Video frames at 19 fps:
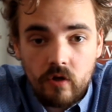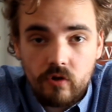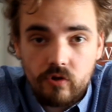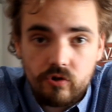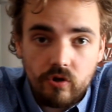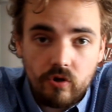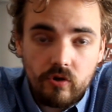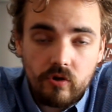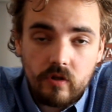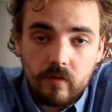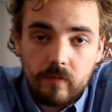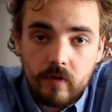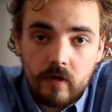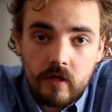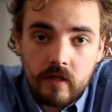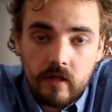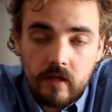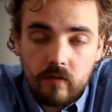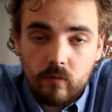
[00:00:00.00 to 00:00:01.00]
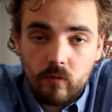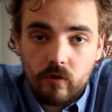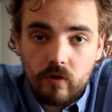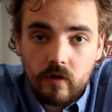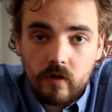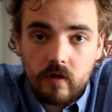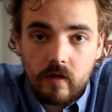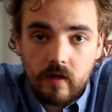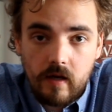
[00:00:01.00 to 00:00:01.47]
join the Money
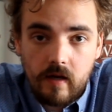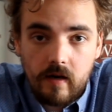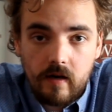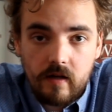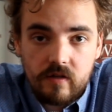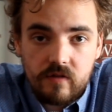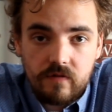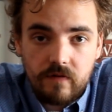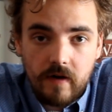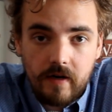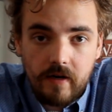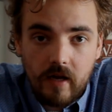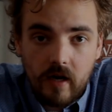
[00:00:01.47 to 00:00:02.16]
Network and let's find